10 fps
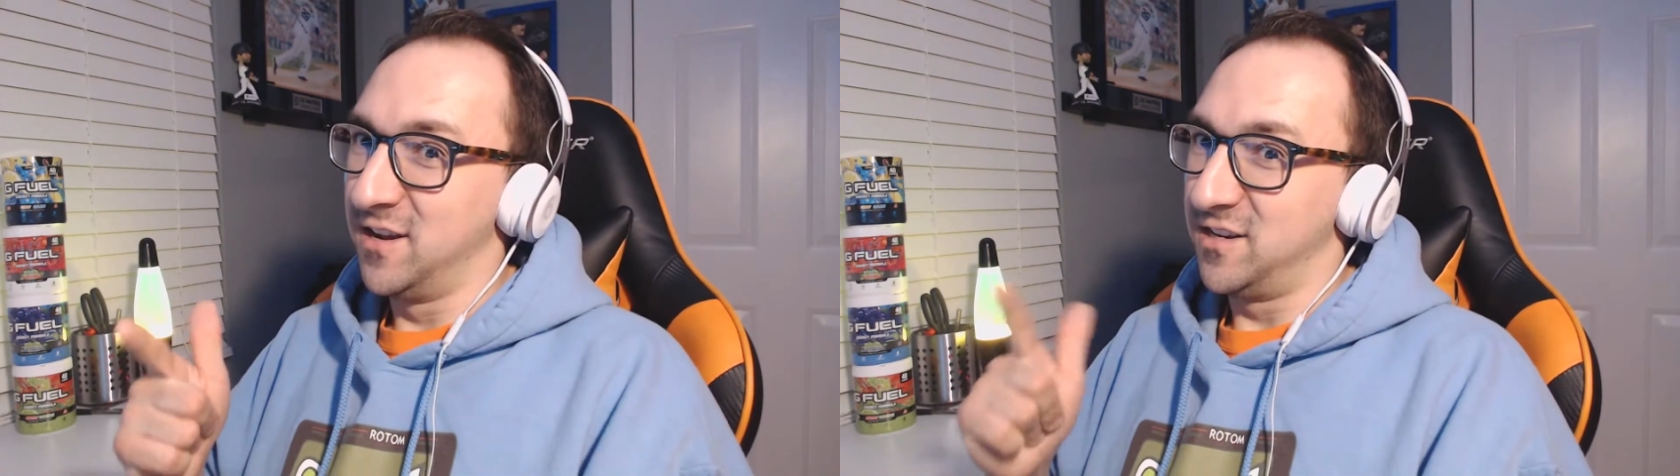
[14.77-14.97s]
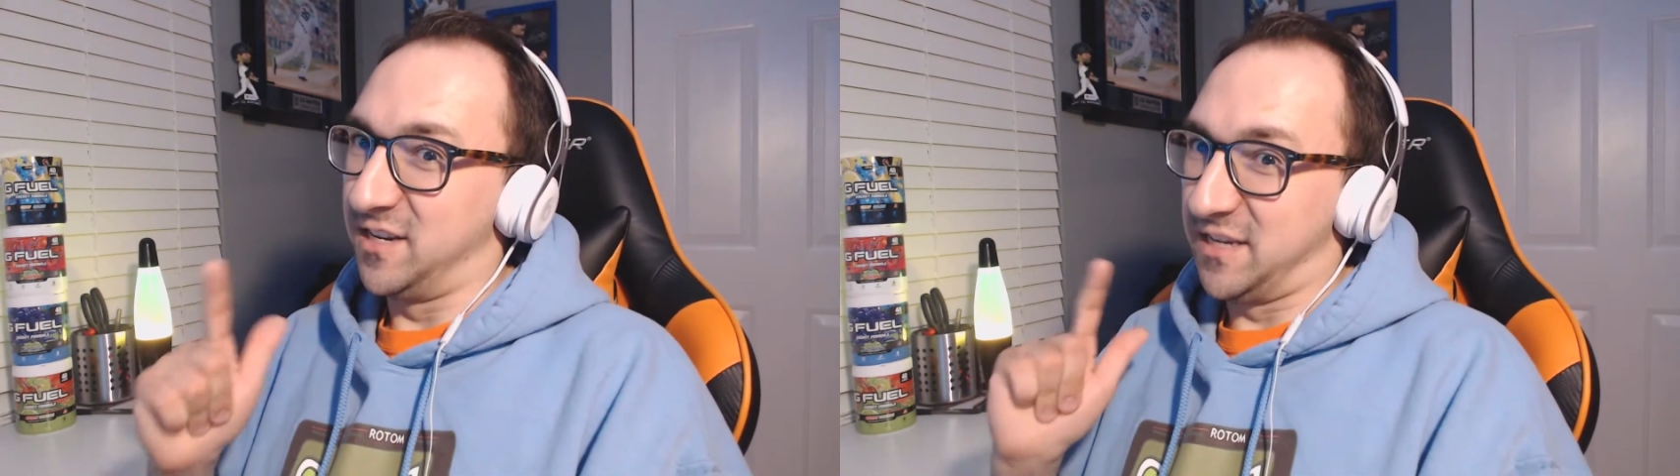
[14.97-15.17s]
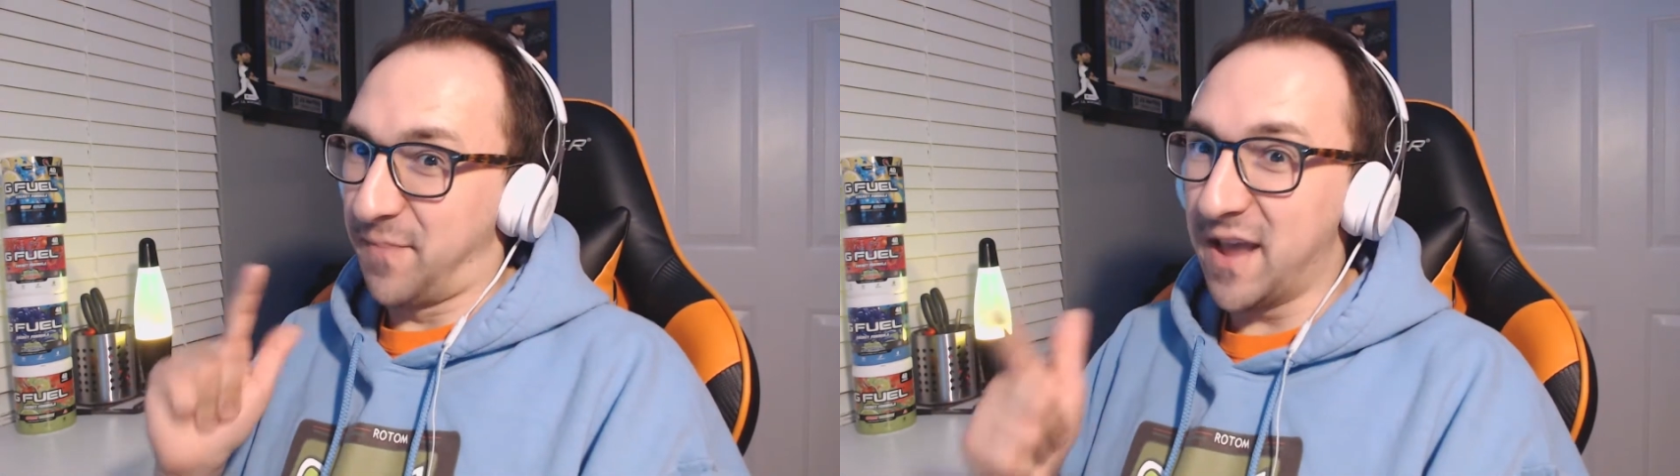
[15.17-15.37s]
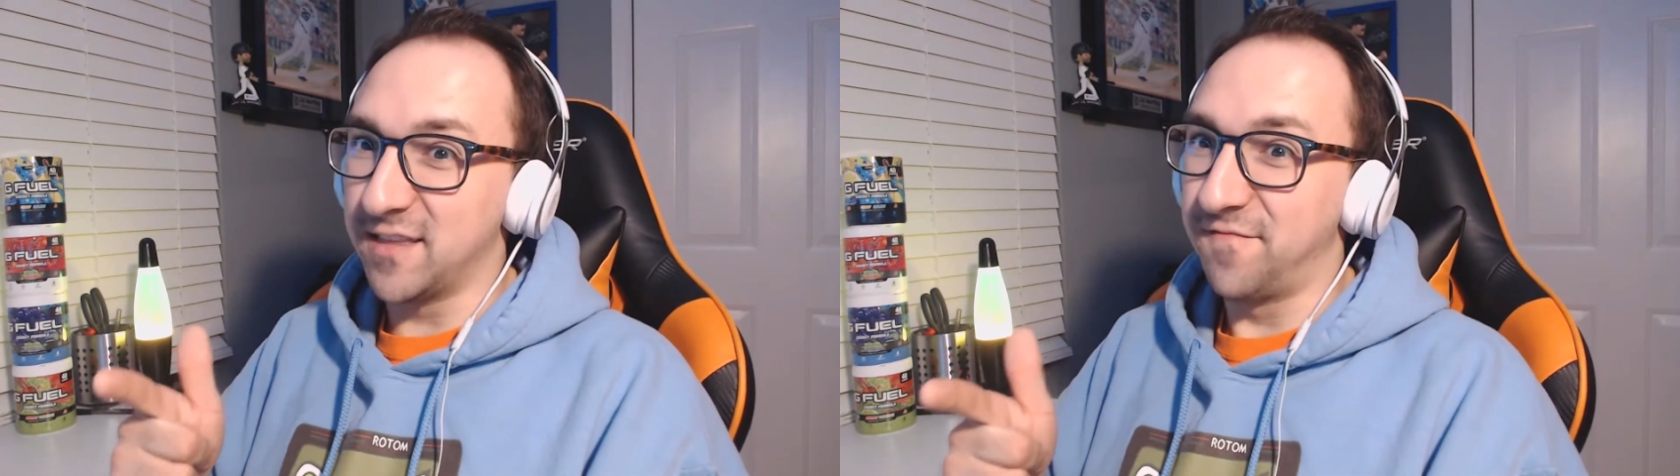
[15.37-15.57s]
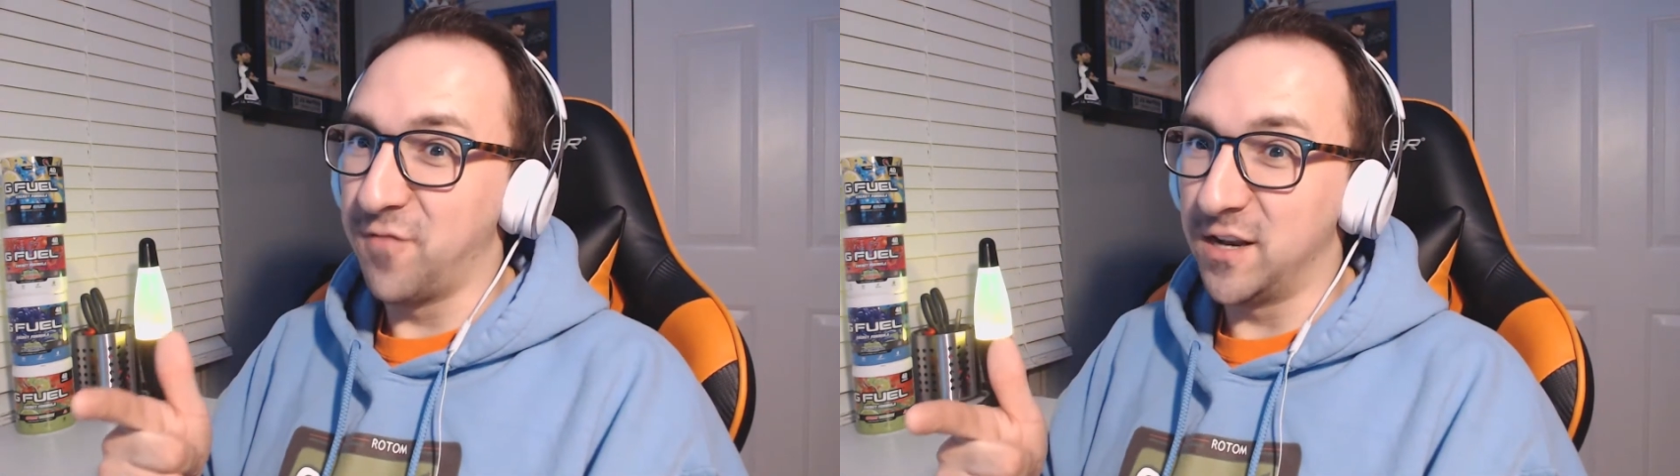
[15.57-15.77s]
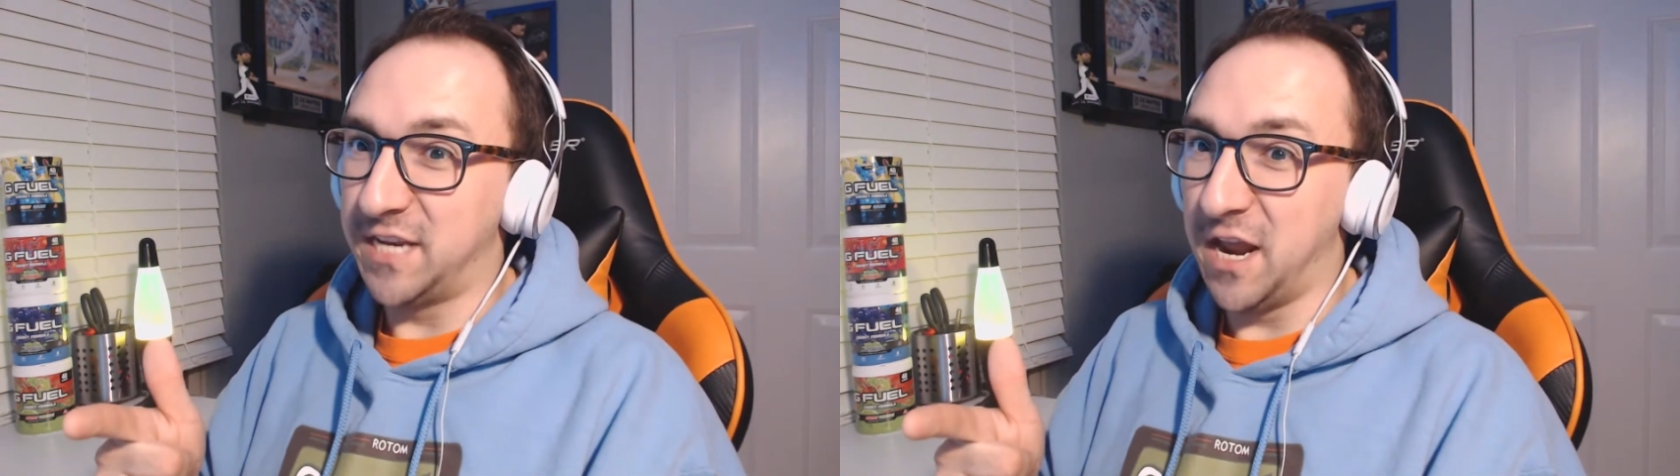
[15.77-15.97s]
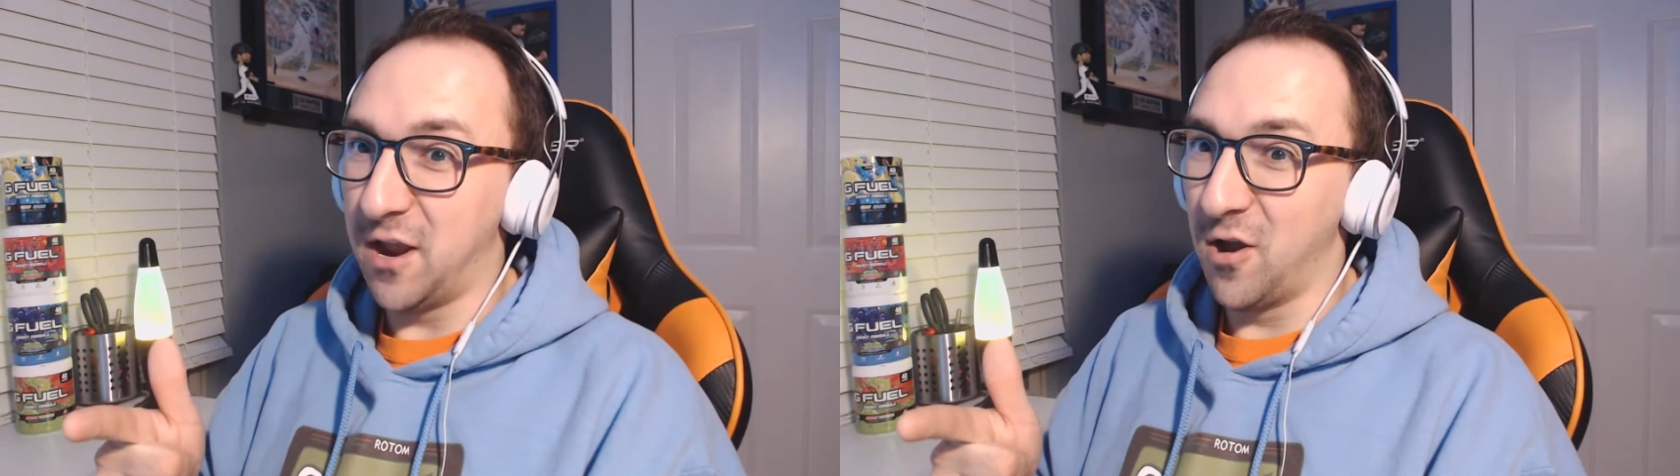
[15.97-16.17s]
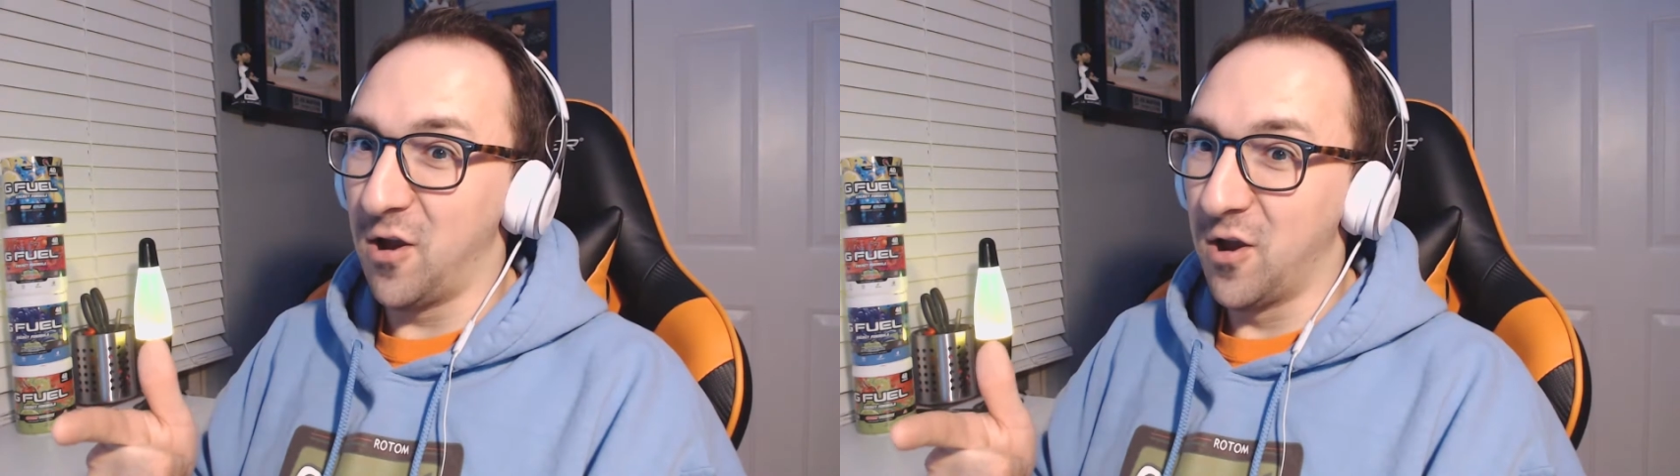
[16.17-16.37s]
to Tabantha
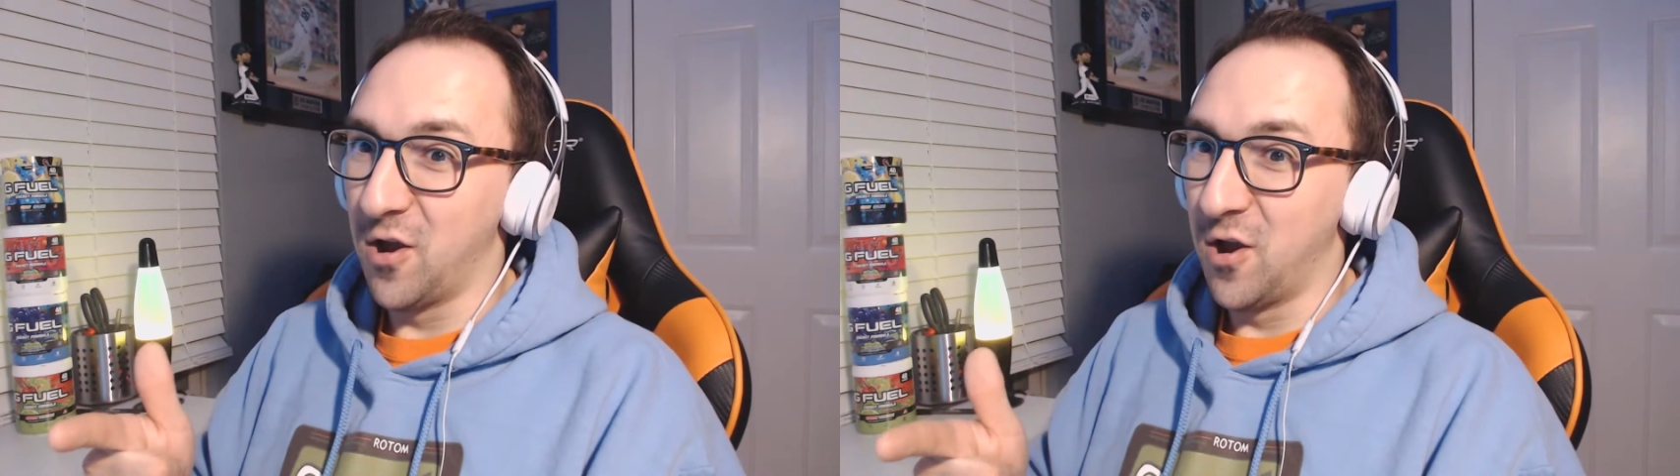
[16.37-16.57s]
Frontier